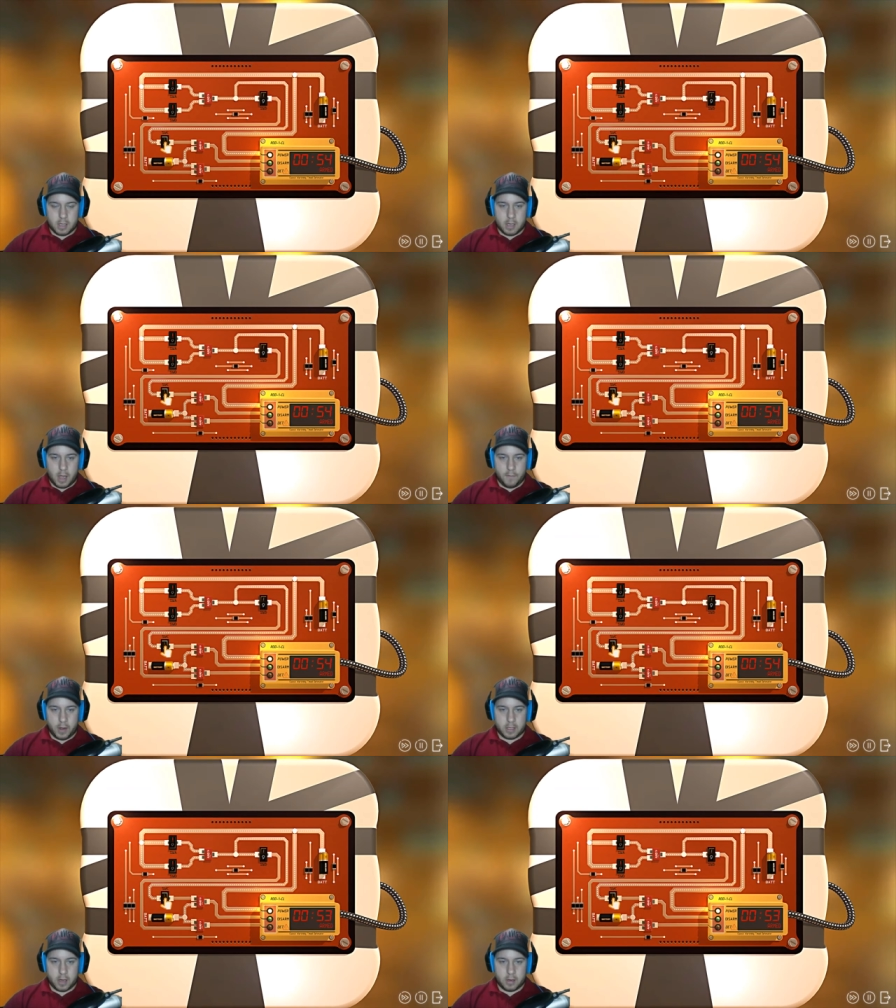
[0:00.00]
Now if
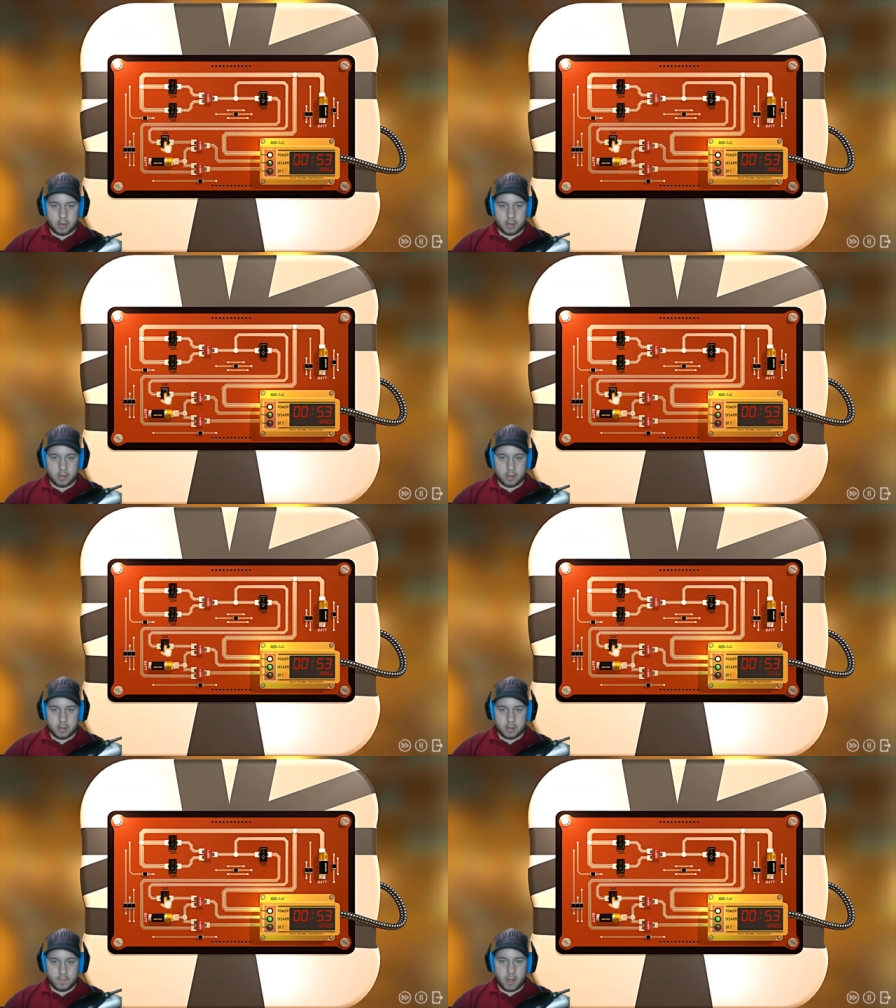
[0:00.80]
I turn...
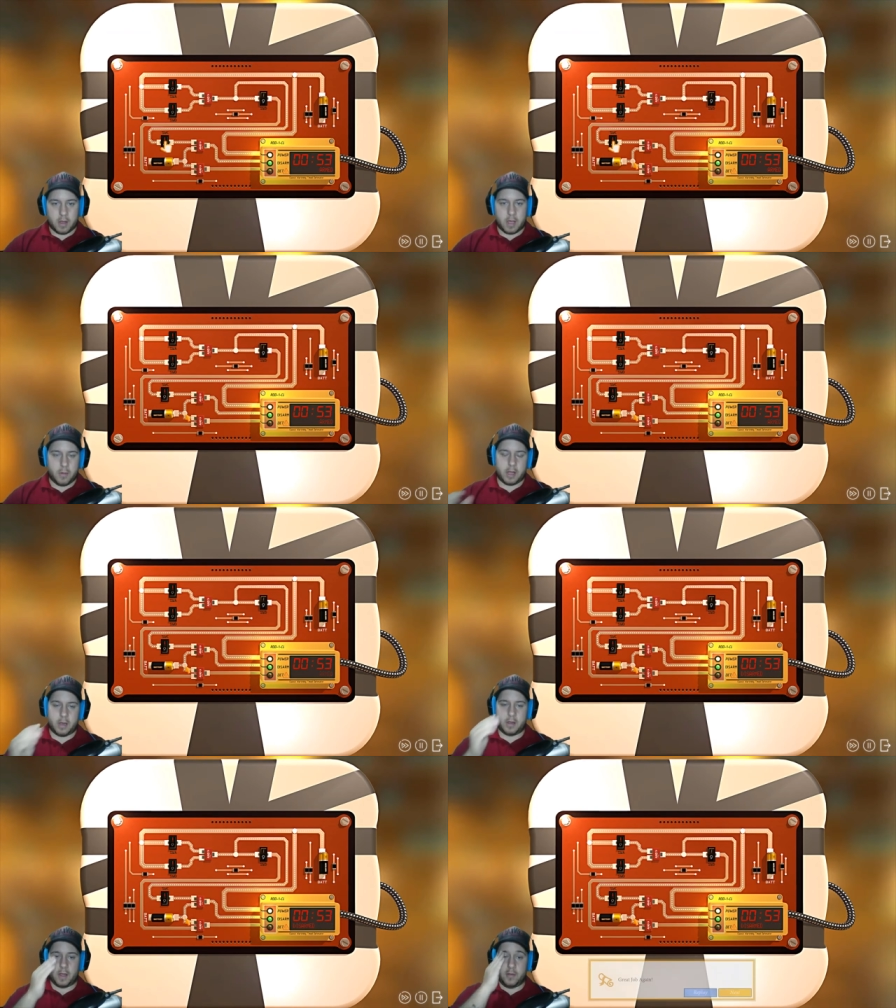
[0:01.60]
Okay, we're
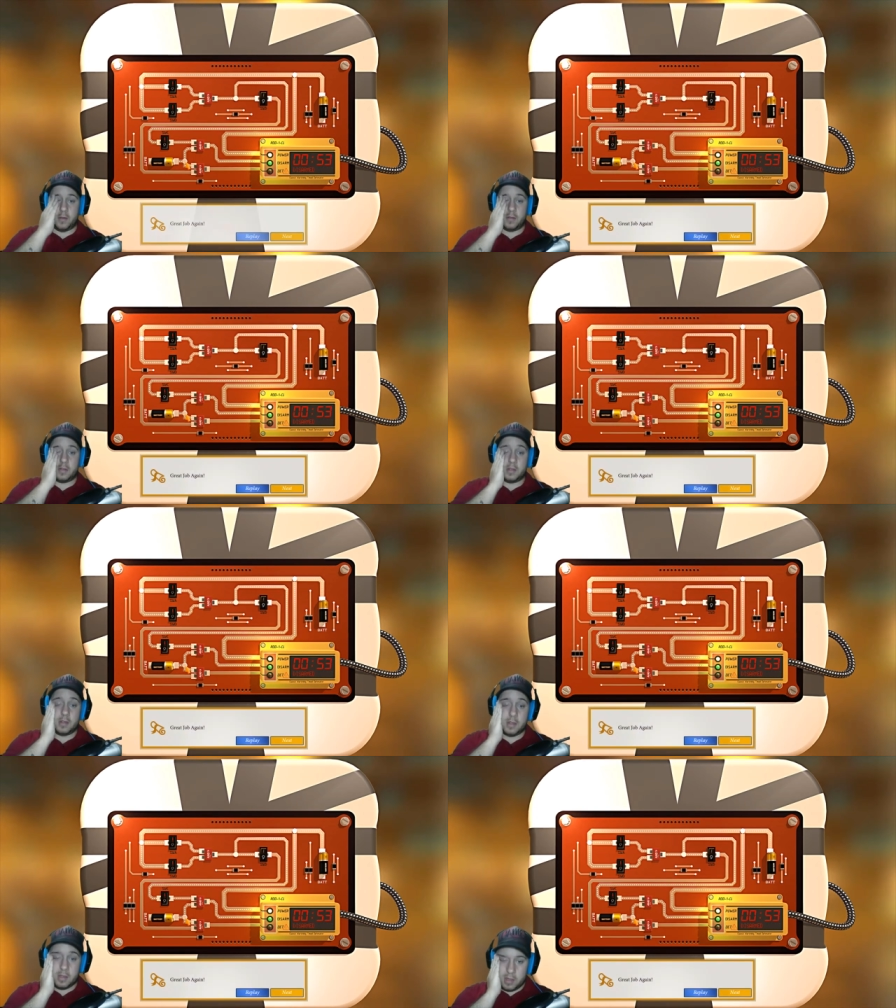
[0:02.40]
good. Okay, phew.
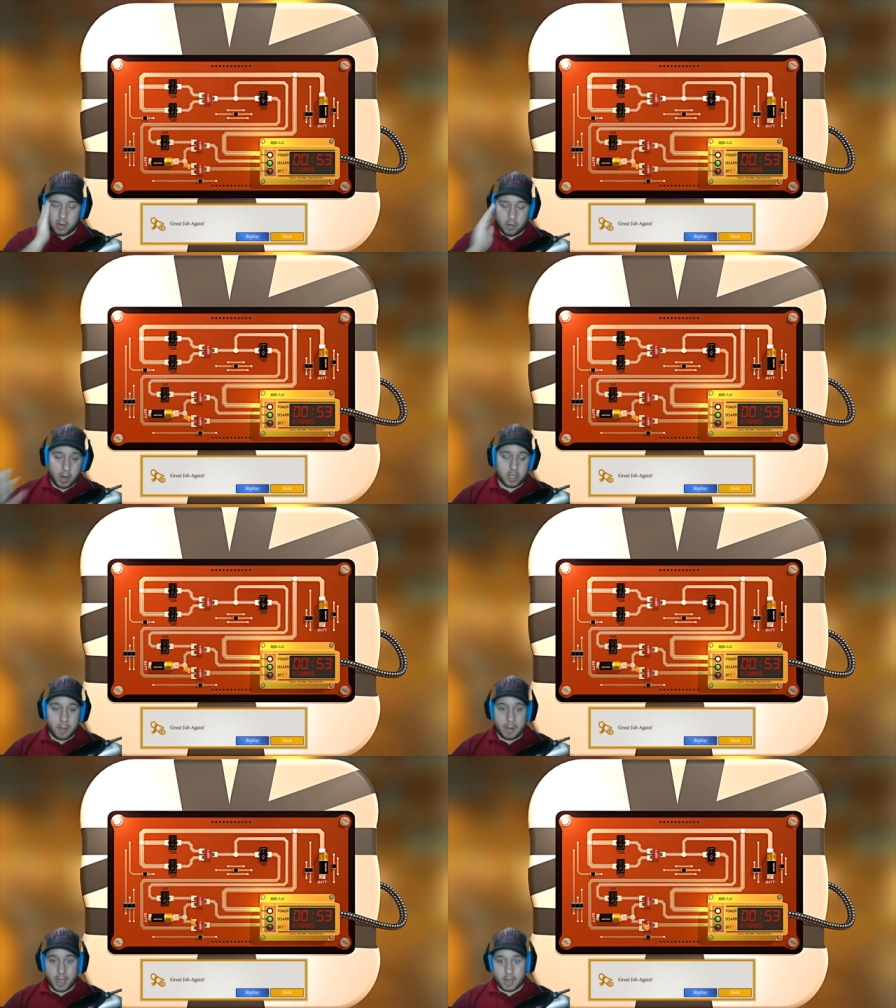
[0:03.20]
Great
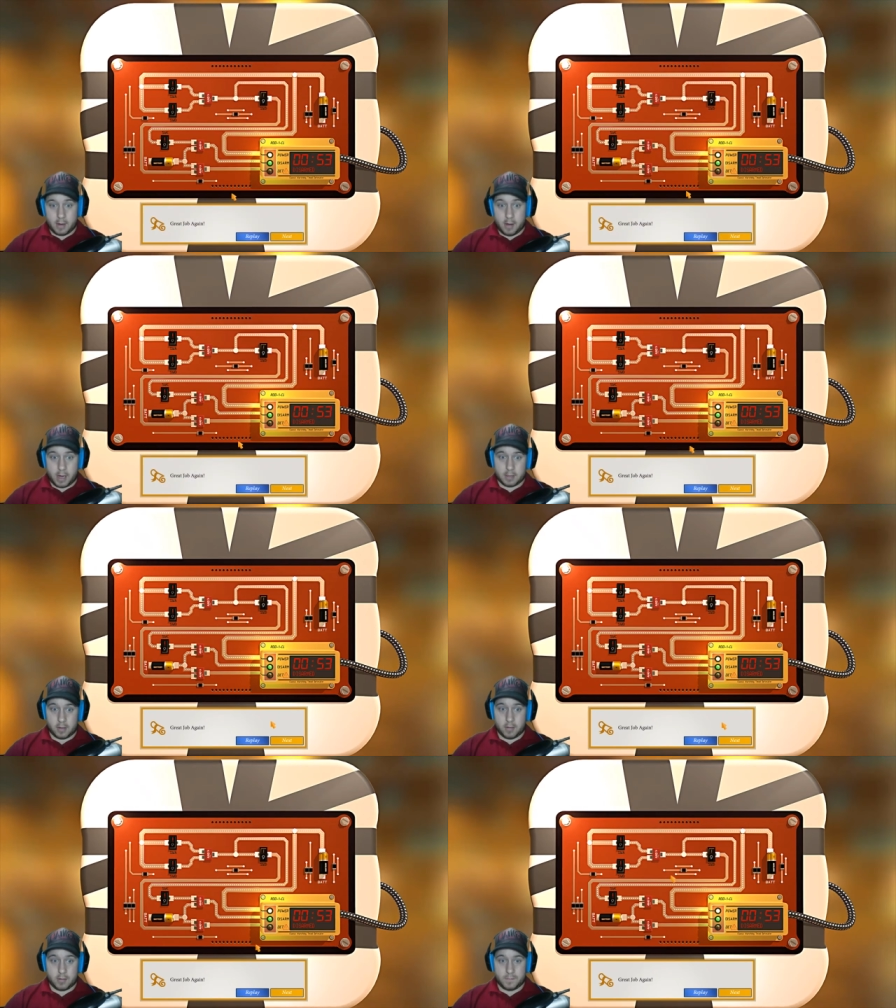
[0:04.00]
job again. Alright,
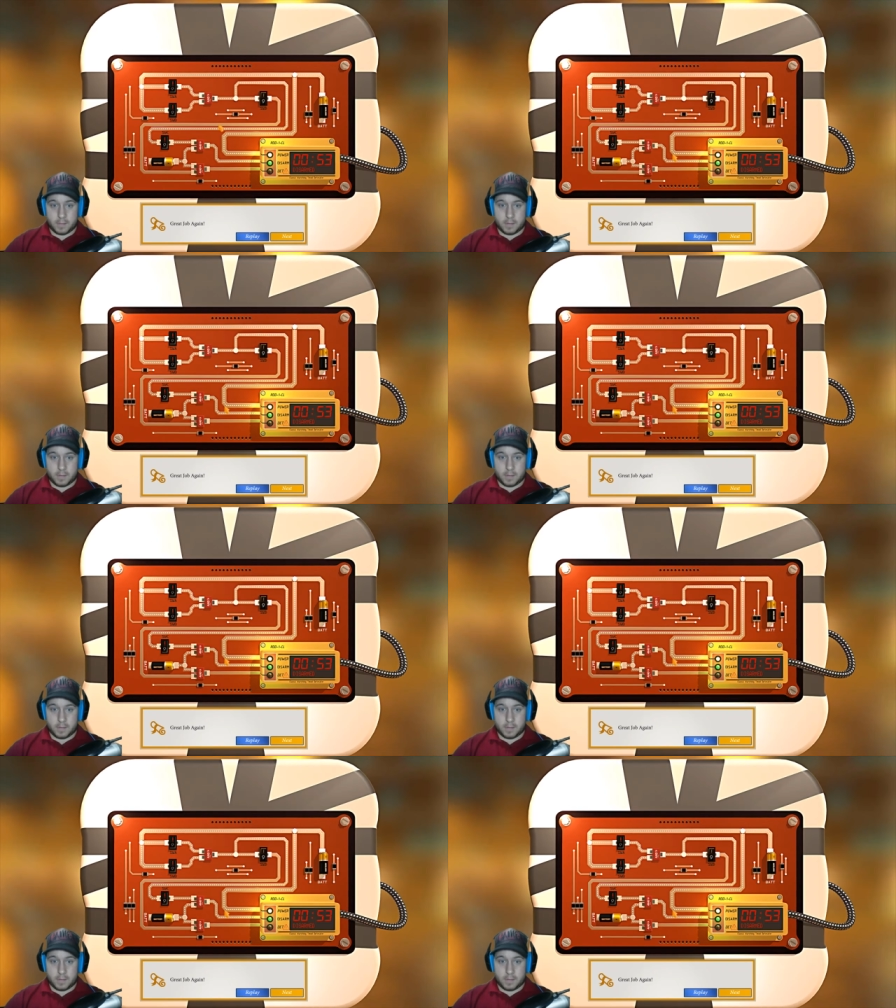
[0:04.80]
so...